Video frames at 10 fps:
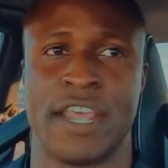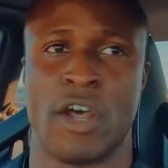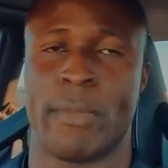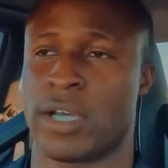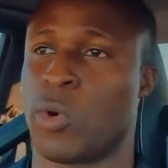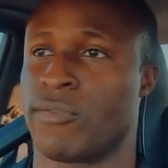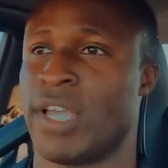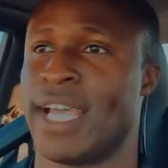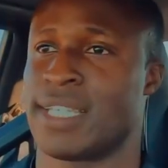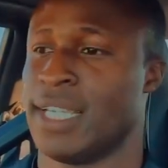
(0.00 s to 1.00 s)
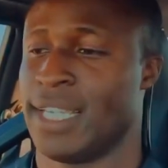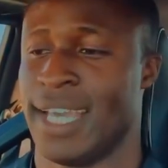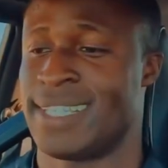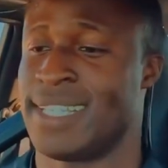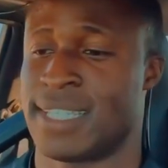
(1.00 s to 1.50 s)
You know, my Corvettes,
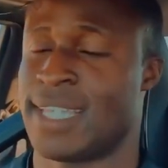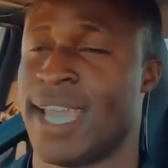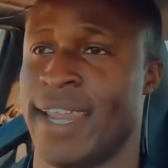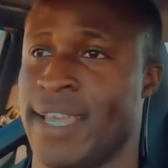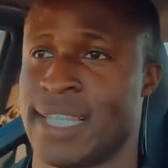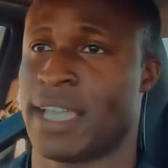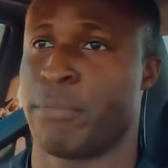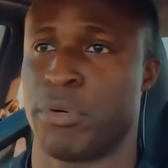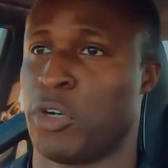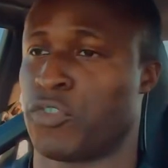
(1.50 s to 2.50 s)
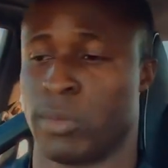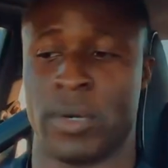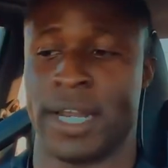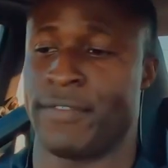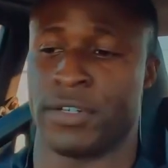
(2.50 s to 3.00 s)
it's instantaneous. I can pull from
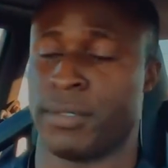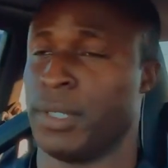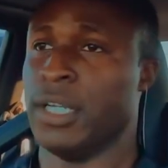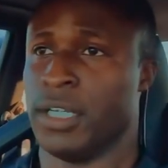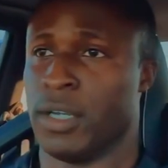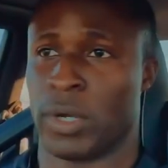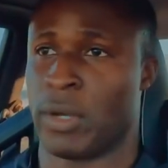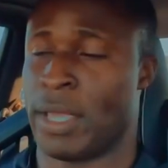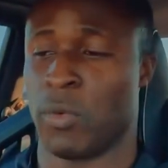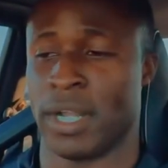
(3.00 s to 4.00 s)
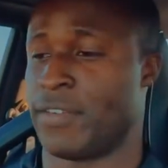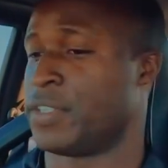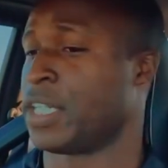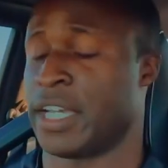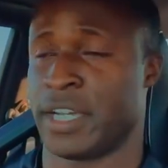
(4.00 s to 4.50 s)
whatever
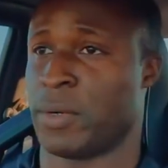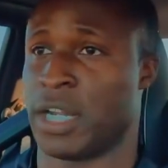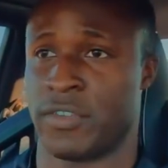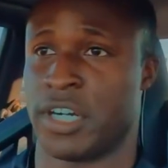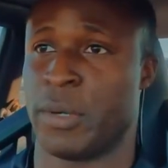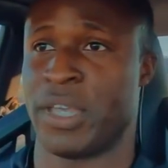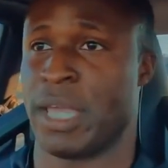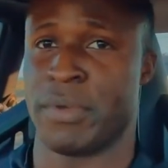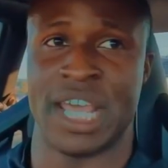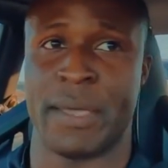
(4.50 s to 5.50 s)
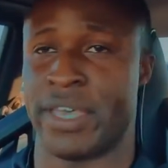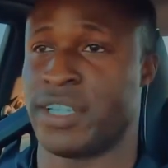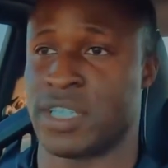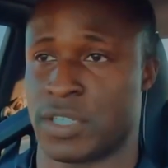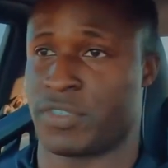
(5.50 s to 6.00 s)
gear, whatever RPM you name it,
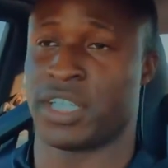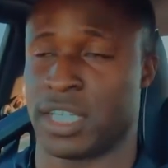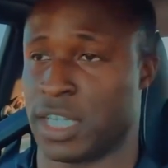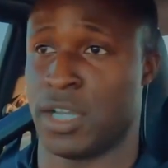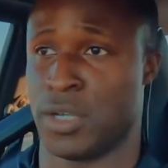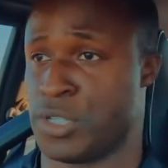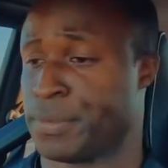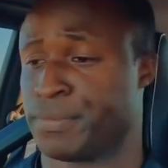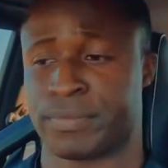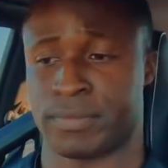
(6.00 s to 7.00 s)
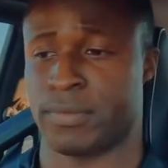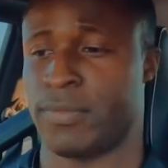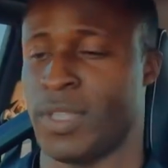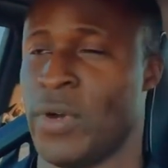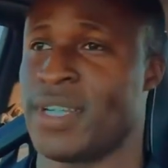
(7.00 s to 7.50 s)
it just freaking goes.
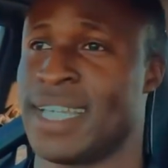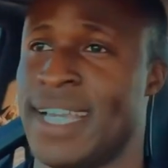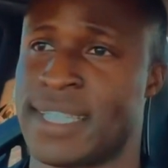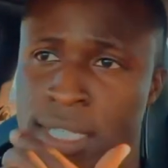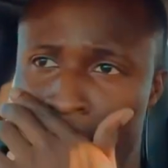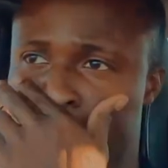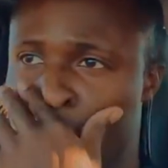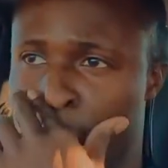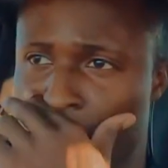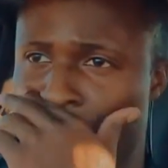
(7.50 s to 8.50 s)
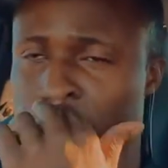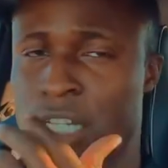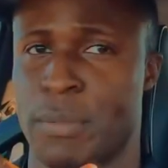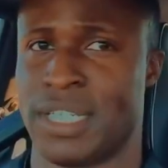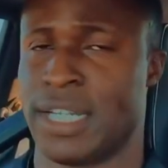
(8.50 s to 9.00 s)
Whereas this turbo car a
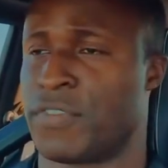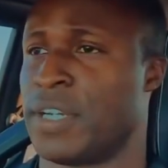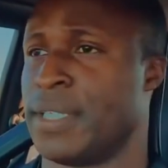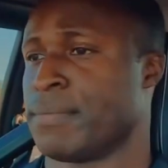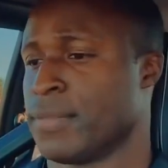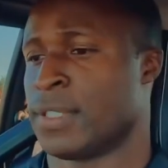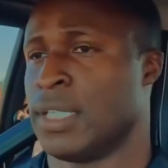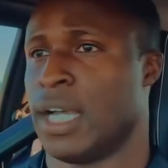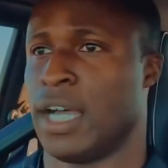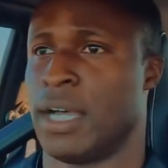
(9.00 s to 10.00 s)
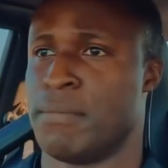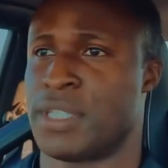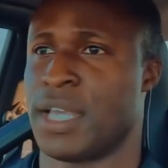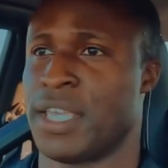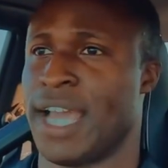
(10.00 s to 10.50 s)
little bit different.
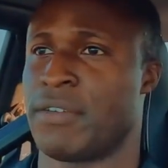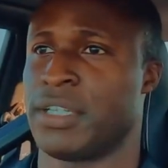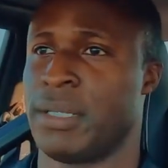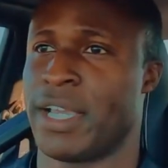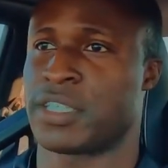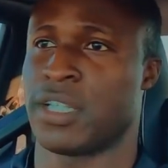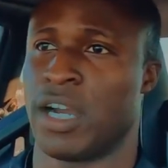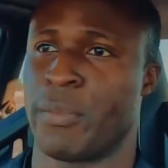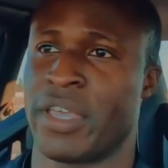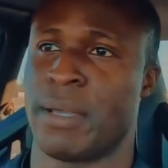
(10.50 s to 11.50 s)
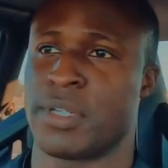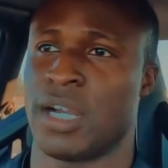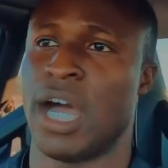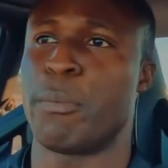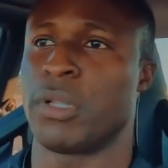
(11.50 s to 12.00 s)
So you got to really make sure the RPMs are
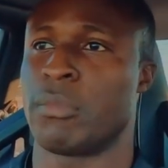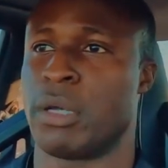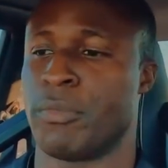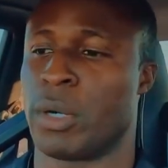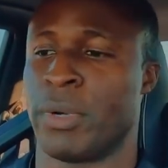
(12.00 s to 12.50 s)
up a little bit more.